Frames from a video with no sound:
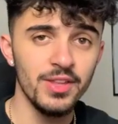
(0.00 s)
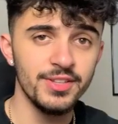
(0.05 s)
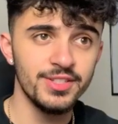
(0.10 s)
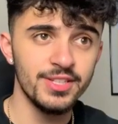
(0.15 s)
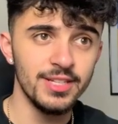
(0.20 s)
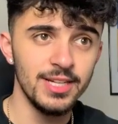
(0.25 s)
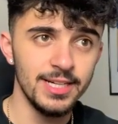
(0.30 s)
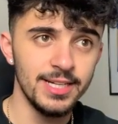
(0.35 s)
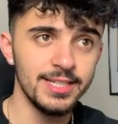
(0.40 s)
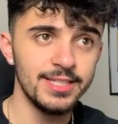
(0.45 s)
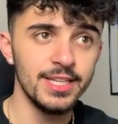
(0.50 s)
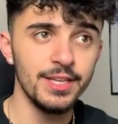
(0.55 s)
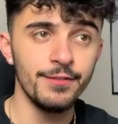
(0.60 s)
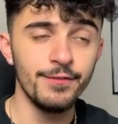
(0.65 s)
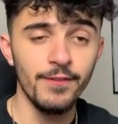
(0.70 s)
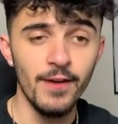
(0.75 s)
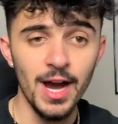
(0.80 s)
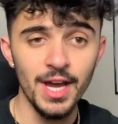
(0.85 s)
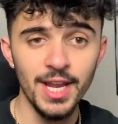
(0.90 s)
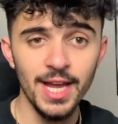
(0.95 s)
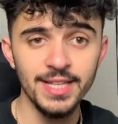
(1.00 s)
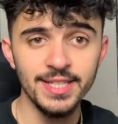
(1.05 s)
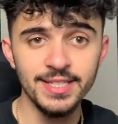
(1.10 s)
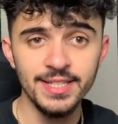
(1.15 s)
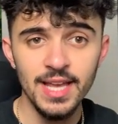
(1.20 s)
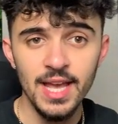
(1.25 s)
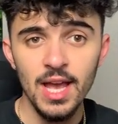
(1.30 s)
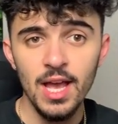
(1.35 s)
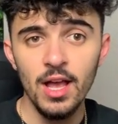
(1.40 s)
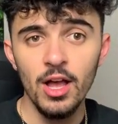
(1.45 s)
the Solidity
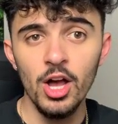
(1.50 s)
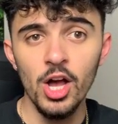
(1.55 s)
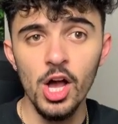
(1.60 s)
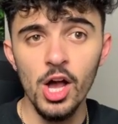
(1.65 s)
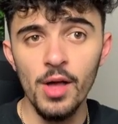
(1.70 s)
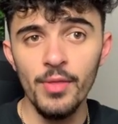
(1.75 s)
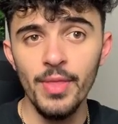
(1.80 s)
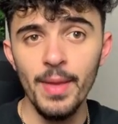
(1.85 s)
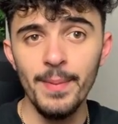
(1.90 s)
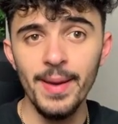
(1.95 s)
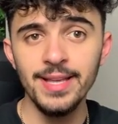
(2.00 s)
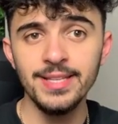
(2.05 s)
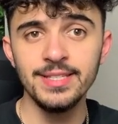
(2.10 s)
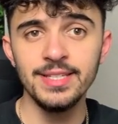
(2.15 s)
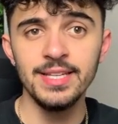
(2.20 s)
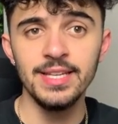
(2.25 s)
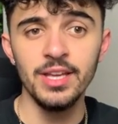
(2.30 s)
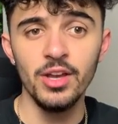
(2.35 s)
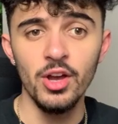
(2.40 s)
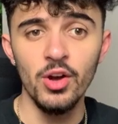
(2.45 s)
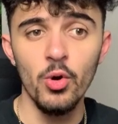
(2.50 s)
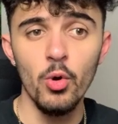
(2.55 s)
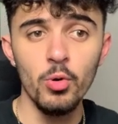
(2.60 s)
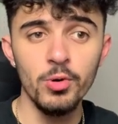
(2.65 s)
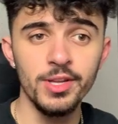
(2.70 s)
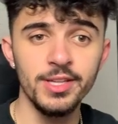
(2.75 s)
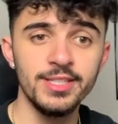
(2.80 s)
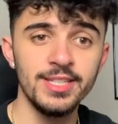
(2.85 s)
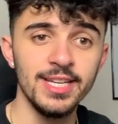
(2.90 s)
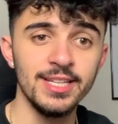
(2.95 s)
Finance. They're basically
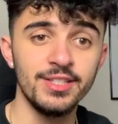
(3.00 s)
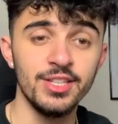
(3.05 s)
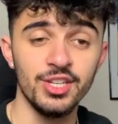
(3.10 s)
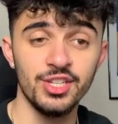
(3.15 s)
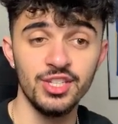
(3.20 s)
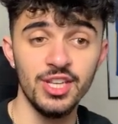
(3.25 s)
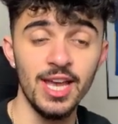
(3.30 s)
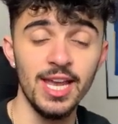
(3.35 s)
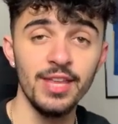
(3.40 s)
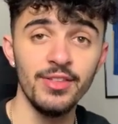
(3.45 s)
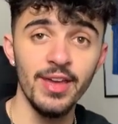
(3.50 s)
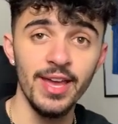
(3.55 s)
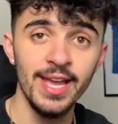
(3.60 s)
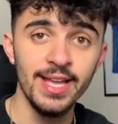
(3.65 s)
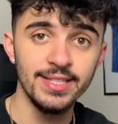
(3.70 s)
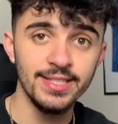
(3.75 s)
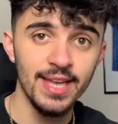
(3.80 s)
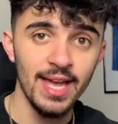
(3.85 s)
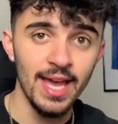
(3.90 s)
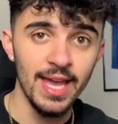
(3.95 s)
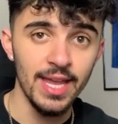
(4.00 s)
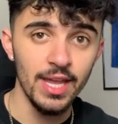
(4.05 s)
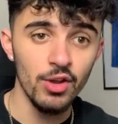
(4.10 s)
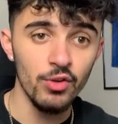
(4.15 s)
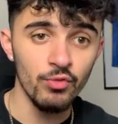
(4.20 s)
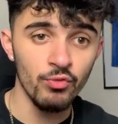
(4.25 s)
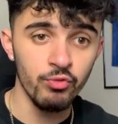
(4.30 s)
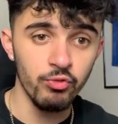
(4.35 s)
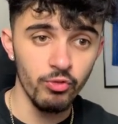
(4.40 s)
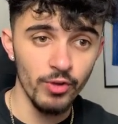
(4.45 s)
audited to say that it's a
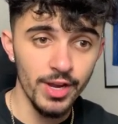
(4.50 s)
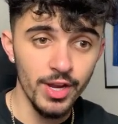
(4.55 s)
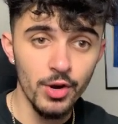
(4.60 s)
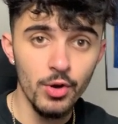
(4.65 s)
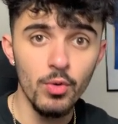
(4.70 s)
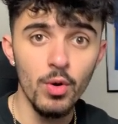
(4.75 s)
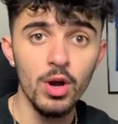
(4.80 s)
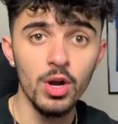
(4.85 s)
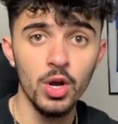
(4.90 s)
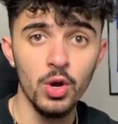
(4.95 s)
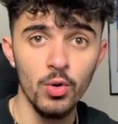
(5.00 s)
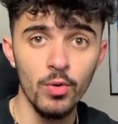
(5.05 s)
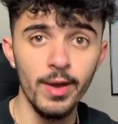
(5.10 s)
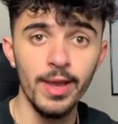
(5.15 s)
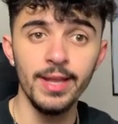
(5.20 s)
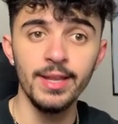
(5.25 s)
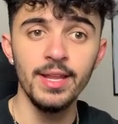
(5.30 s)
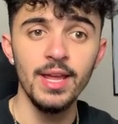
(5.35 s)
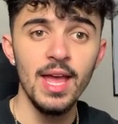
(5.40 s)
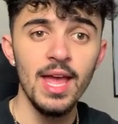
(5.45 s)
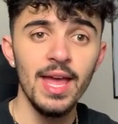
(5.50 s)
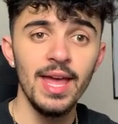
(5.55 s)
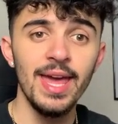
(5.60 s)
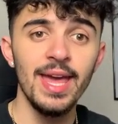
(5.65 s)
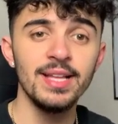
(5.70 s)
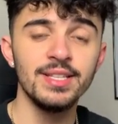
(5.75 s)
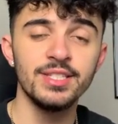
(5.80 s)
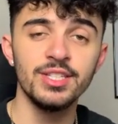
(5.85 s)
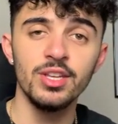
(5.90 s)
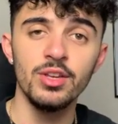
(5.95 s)
real coin,
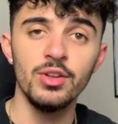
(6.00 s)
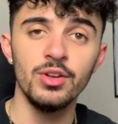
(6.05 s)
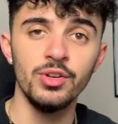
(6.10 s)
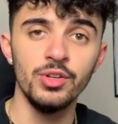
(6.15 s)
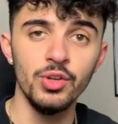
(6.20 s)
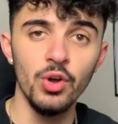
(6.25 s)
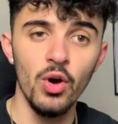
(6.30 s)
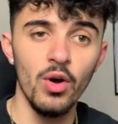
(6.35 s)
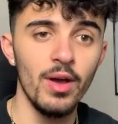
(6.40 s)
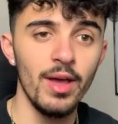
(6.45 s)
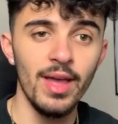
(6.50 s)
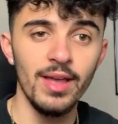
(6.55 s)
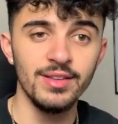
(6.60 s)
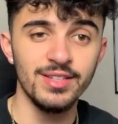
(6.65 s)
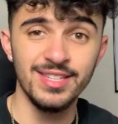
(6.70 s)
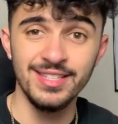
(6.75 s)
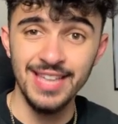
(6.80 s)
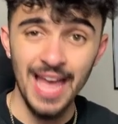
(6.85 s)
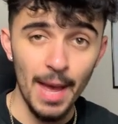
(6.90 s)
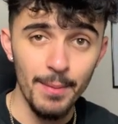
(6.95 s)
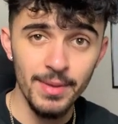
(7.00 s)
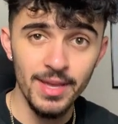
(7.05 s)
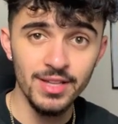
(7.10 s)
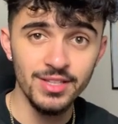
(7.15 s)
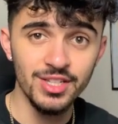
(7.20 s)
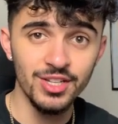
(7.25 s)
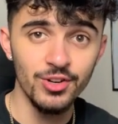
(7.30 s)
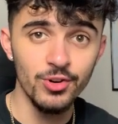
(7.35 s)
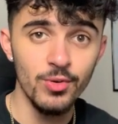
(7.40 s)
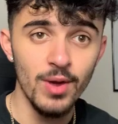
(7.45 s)
it's not scammy
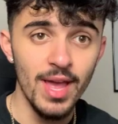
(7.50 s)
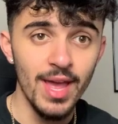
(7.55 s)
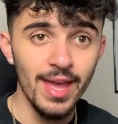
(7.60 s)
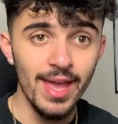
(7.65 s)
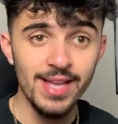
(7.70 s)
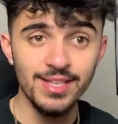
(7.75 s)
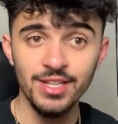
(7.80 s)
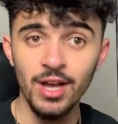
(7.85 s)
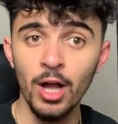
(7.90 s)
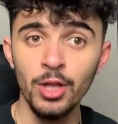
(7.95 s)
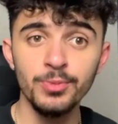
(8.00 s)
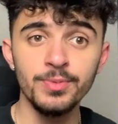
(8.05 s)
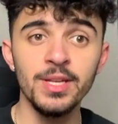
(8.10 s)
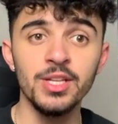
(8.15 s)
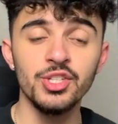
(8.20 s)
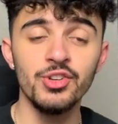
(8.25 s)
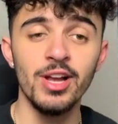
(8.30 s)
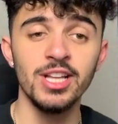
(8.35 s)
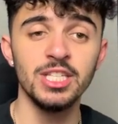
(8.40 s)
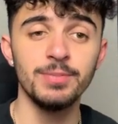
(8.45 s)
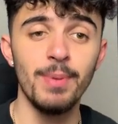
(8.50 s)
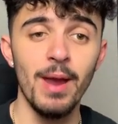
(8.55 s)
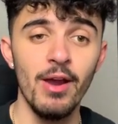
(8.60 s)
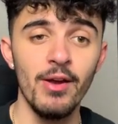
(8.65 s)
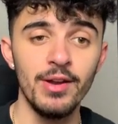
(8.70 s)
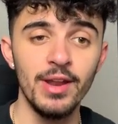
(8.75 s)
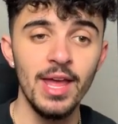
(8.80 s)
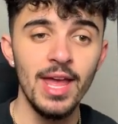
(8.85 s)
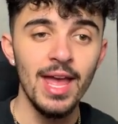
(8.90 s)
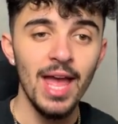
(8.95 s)
at all, it's 100%
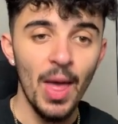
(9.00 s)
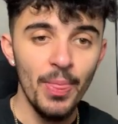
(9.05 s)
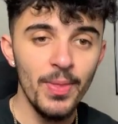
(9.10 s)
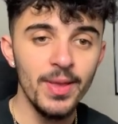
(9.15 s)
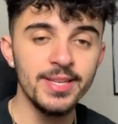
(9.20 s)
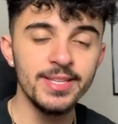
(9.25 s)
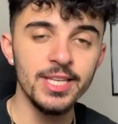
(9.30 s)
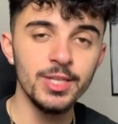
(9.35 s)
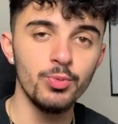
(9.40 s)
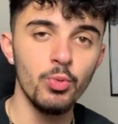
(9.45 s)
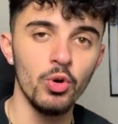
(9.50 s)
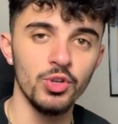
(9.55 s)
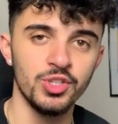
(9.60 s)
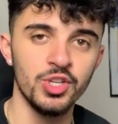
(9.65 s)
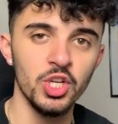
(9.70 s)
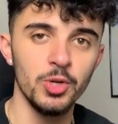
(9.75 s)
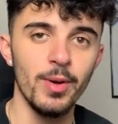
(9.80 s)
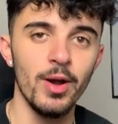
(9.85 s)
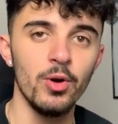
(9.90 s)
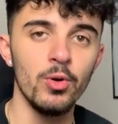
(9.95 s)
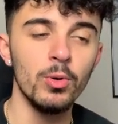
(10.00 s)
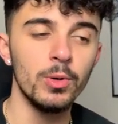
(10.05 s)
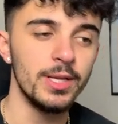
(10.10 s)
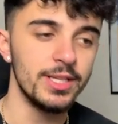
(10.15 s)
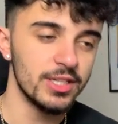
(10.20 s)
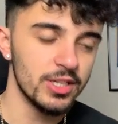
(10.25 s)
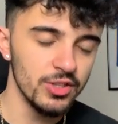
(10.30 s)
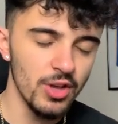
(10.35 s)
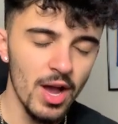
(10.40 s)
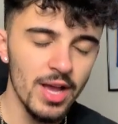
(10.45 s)
transparent. And this is what's good about
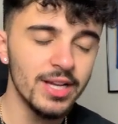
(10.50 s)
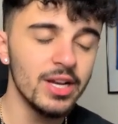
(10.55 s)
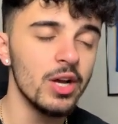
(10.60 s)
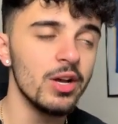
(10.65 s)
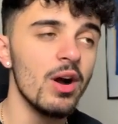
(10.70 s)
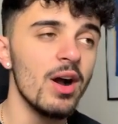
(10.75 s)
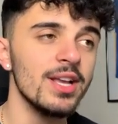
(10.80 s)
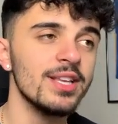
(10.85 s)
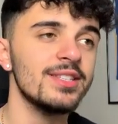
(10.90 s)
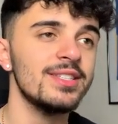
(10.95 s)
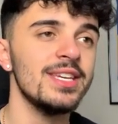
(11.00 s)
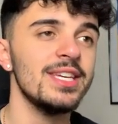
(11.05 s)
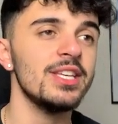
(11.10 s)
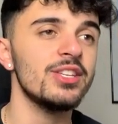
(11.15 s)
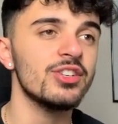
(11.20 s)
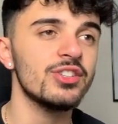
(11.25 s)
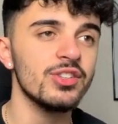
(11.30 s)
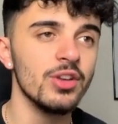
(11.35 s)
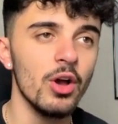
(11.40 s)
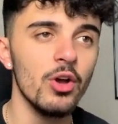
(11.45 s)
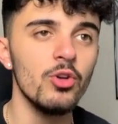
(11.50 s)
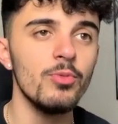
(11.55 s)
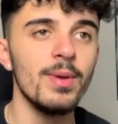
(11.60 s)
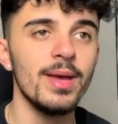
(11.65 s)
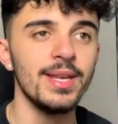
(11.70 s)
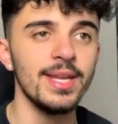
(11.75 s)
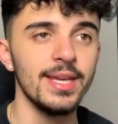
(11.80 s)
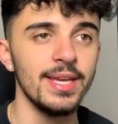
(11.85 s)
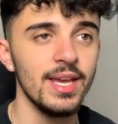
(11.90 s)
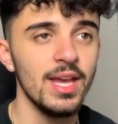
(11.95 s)
audits, because I see so
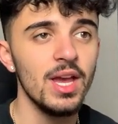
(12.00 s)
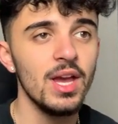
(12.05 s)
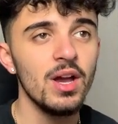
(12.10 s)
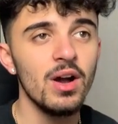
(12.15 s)
many